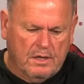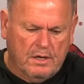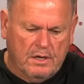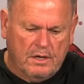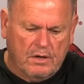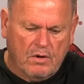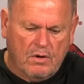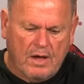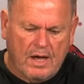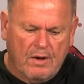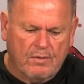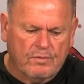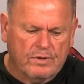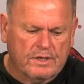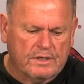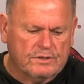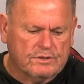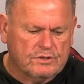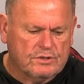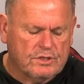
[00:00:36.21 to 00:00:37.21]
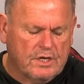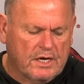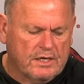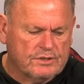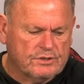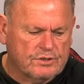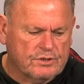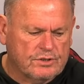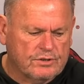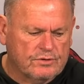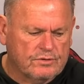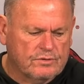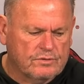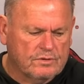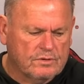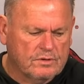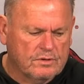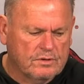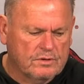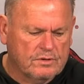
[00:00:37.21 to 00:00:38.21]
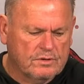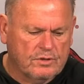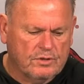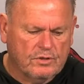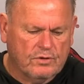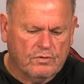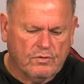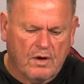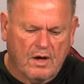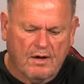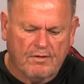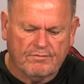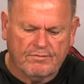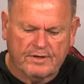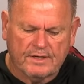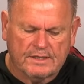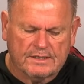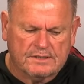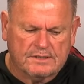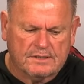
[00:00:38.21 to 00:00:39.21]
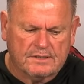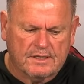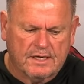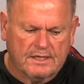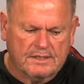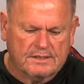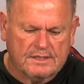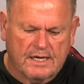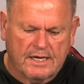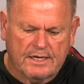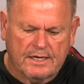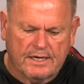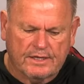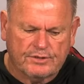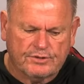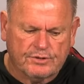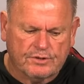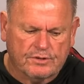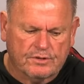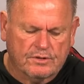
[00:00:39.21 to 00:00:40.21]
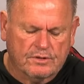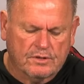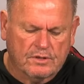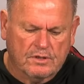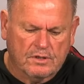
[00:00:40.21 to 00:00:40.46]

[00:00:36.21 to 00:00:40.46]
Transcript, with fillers: you know, how we adjust to the new offense and things of that nature,